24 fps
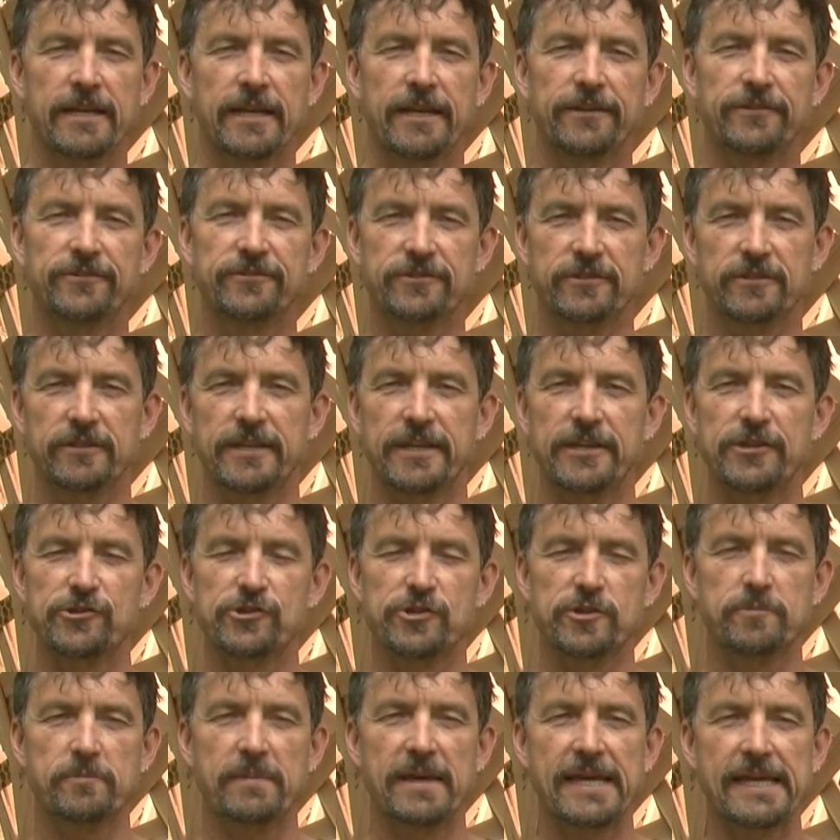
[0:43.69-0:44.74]

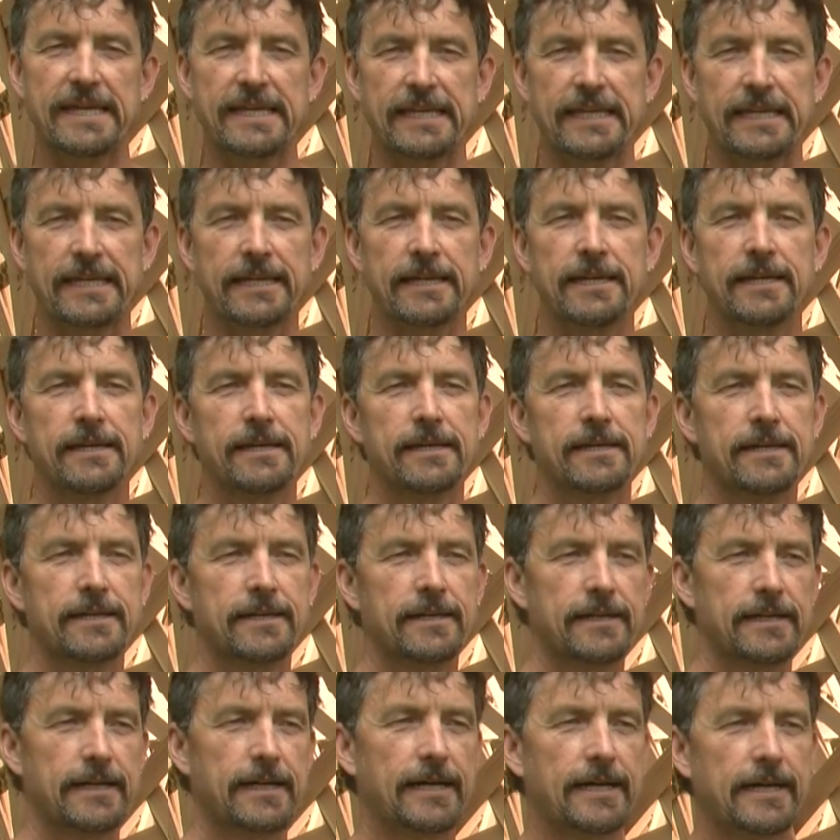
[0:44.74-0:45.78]
installation making,
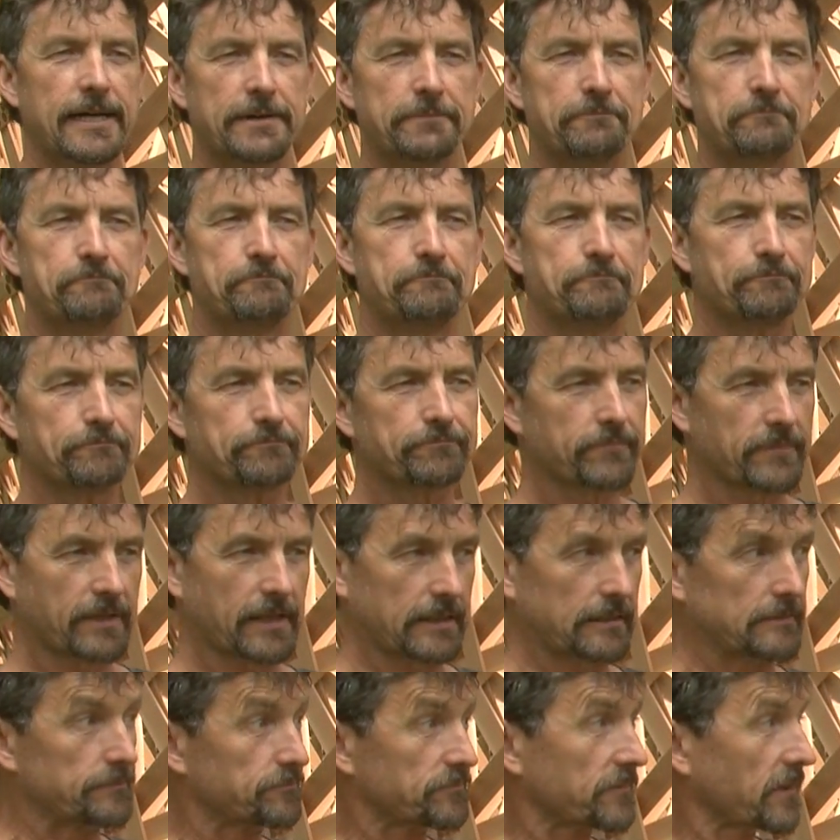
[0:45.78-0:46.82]
uh,
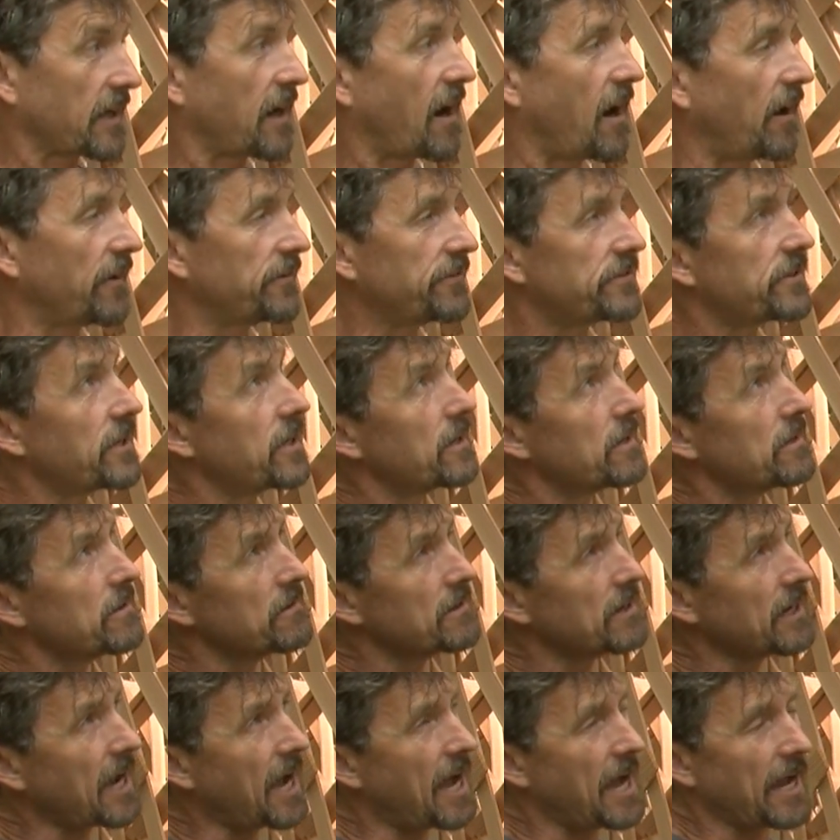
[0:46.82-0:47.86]

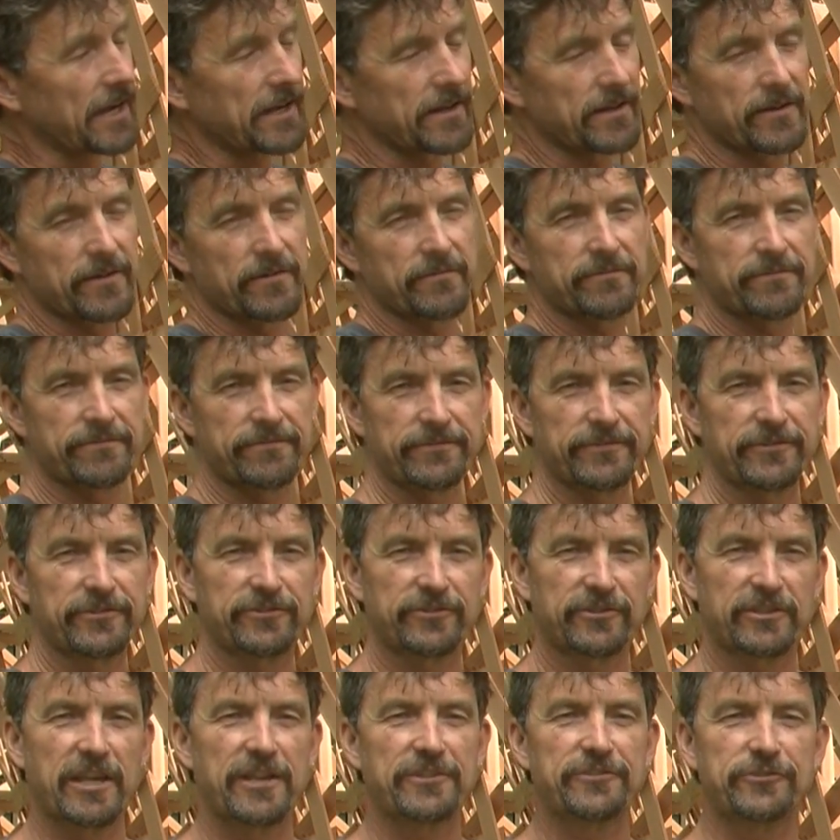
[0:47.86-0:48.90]
also kind
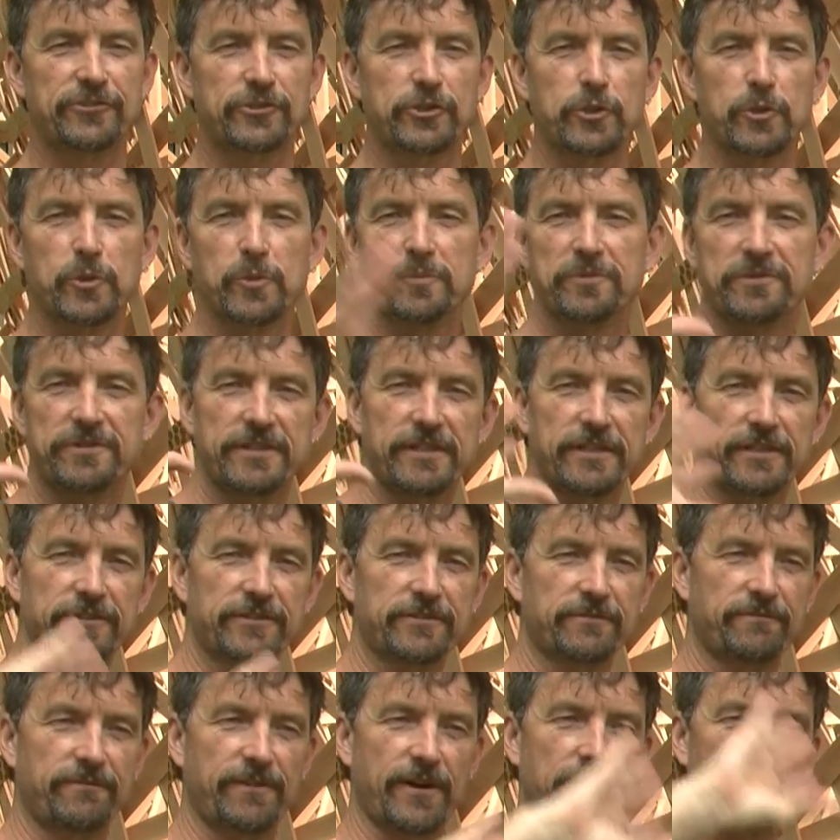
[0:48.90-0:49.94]
of assumes
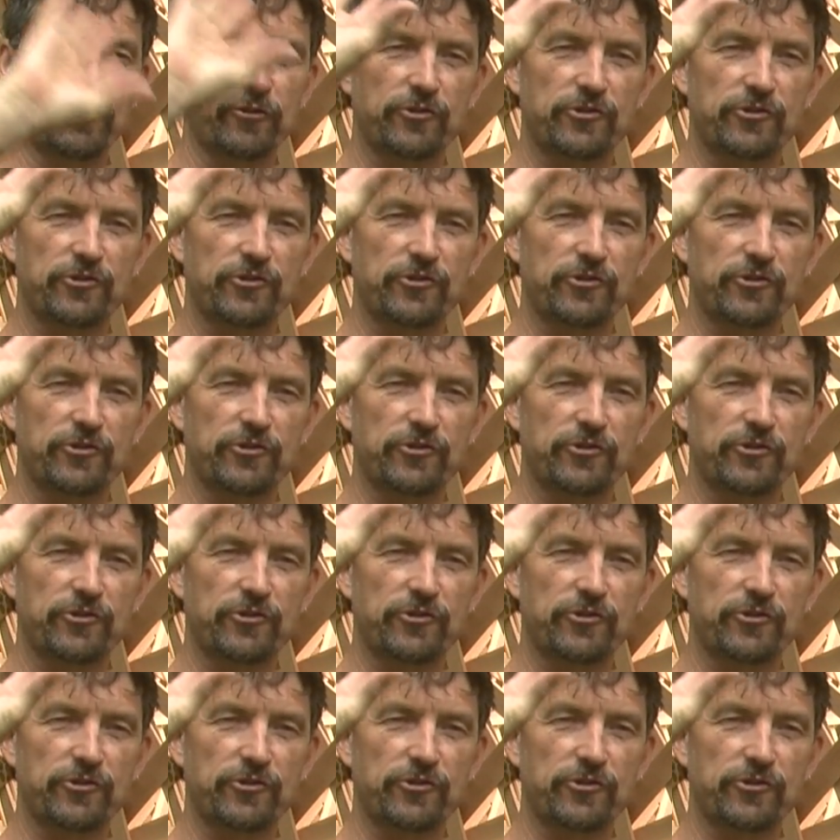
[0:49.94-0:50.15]
these funnel